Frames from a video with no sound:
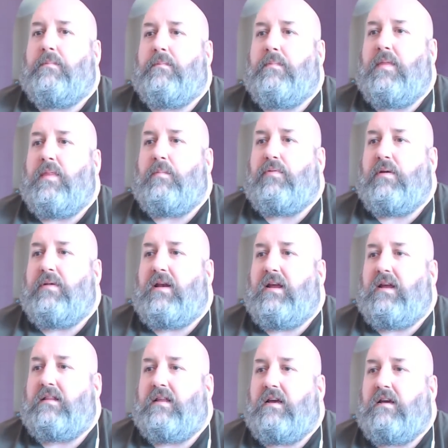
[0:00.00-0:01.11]
In the Premier
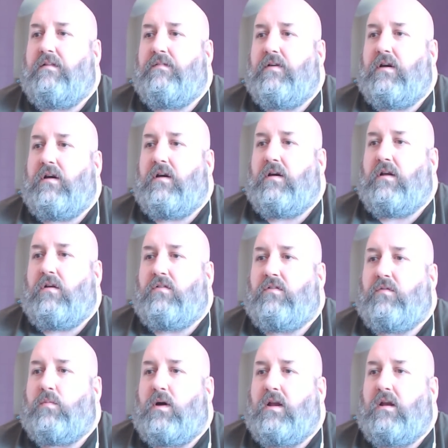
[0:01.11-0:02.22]
League, they've lost
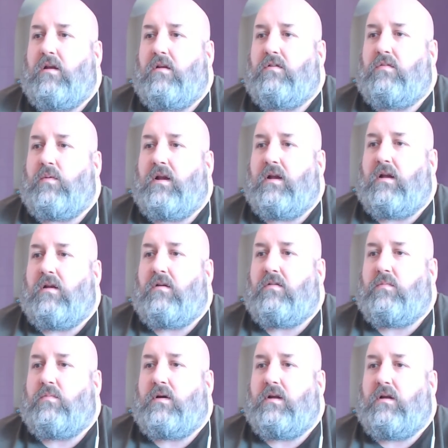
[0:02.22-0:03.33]
one, lost one,
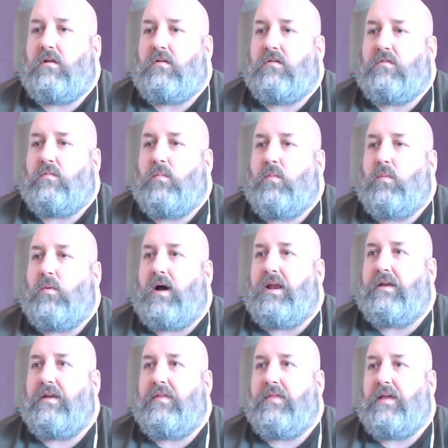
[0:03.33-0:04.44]
lost one, lost
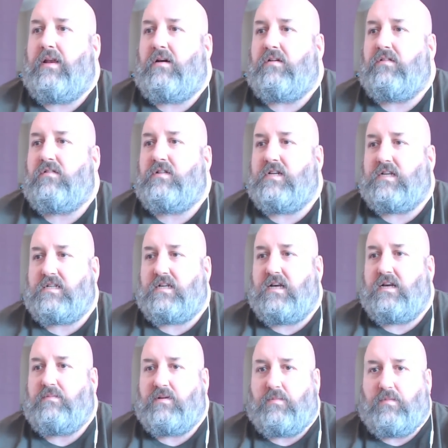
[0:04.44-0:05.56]
one in their last 6
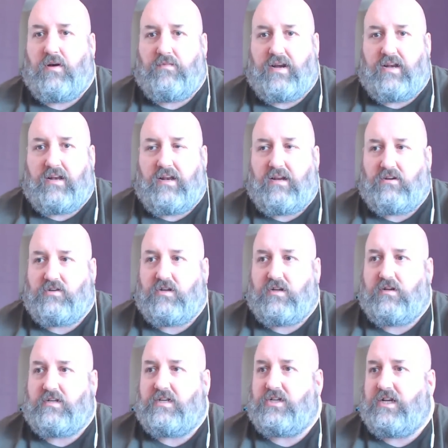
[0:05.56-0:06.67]
games. I might have added an extra
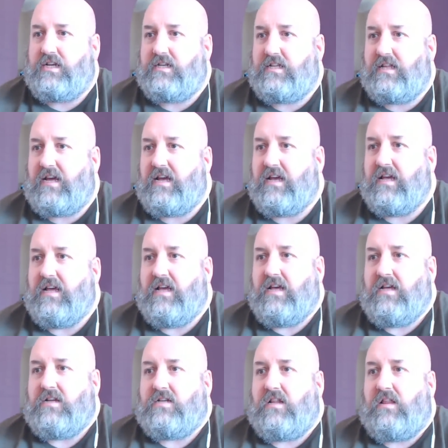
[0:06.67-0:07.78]
digit into that.
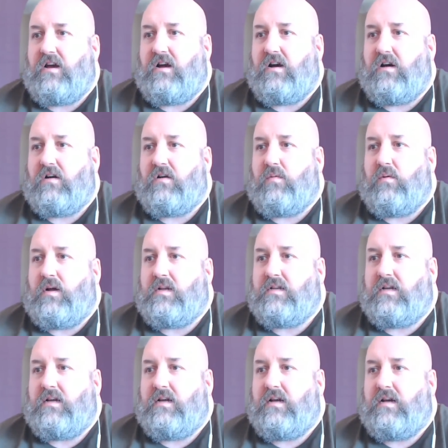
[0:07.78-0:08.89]
So they are quite
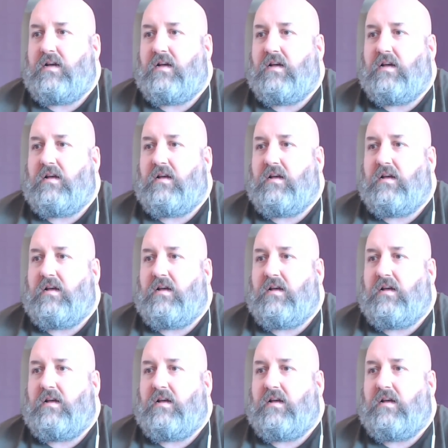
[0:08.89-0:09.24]
a